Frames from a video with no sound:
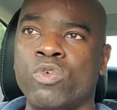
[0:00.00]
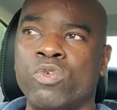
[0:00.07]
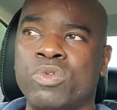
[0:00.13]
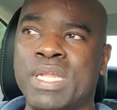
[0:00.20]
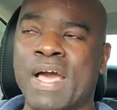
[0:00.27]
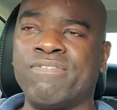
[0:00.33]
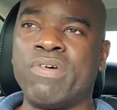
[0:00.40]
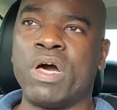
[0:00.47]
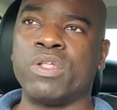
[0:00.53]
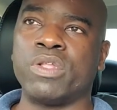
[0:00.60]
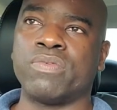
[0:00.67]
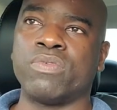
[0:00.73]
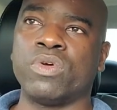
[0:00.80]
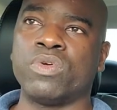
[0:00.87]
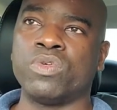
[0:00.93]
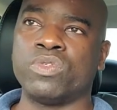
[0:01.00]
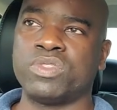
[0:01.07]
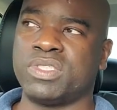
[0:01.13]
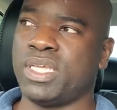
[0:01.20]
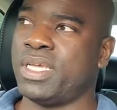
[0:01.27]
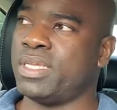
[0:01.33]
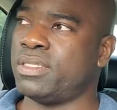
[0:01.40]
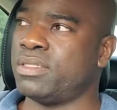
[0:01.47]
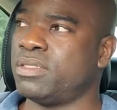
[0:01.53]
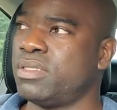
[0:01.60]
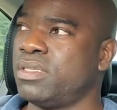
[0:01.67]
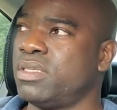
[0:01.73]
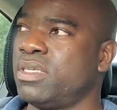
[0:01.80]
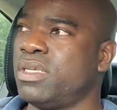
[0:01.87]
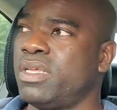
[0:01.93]
not following rules and
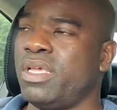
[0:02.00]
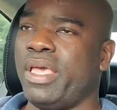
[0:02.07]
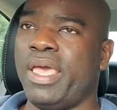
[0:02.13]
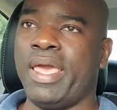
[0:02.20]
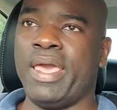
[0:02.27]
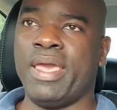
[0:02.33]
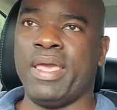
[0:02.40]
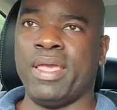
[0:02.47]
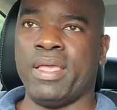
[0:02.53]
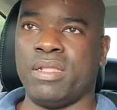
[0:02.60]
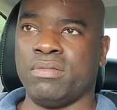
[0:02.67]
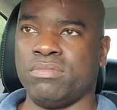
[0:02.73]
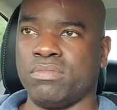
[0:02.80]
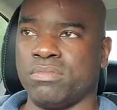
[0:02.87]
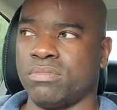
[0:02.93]
and